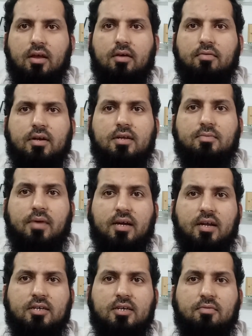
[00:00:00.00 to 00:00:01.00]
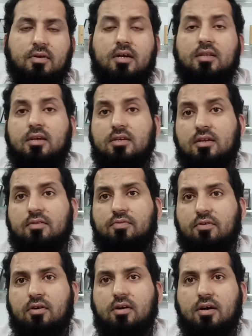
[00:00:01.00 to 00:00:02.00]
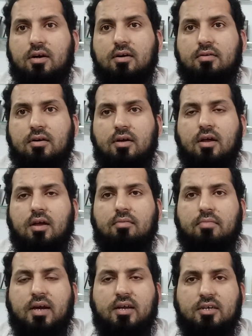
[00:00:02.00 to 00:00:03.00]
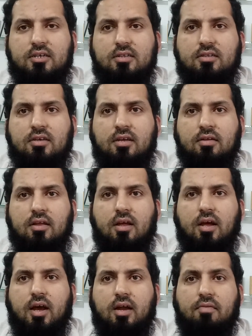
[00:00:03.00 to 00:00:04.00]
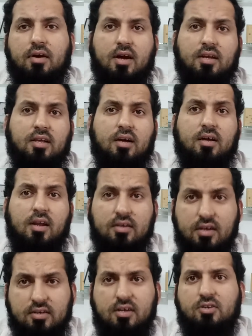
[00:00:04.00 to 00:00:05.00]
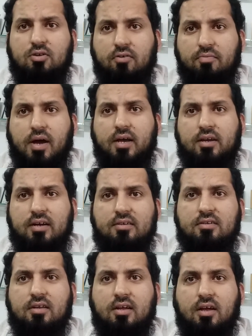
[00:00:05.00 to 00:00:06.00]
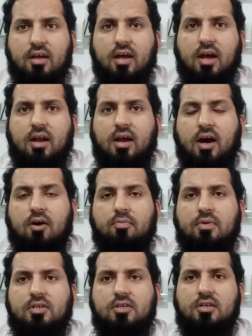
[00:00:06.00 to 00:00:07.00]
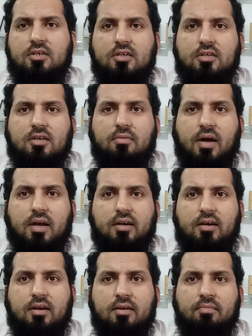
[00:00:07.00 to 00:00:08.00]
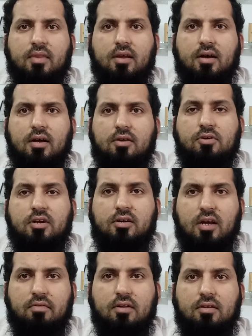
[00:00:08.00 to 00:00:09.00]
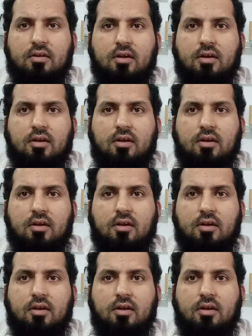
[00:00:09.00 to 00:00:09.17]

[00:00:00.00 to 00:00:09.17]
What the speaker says: What is migration? What are the reasons for migrations? And what are the characteristics of migrants? And how much distance a migrant usually travel?